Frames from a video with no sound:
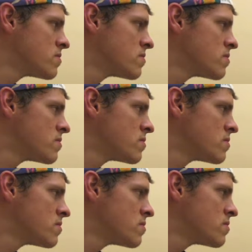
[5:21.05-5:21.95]

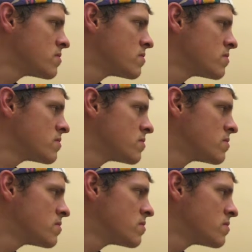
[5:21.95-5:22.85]

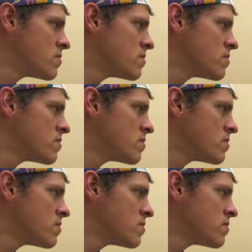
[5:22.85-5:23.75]

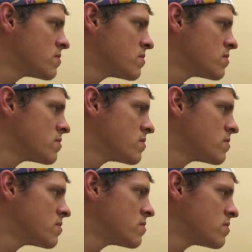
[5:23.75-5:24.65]

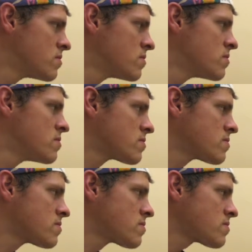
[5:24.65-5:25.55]

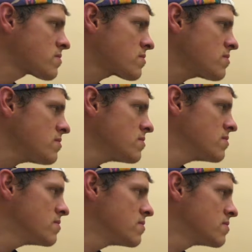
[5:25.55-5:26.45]

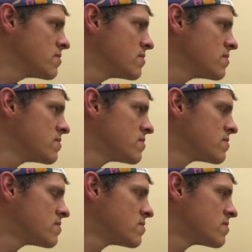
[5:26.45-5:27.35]

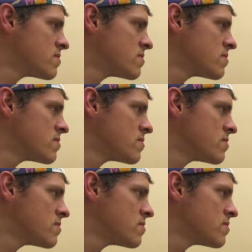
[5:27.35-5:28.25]

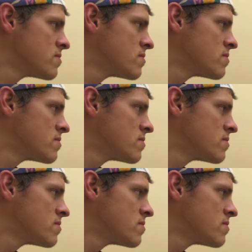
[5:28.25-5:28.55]
[no speech]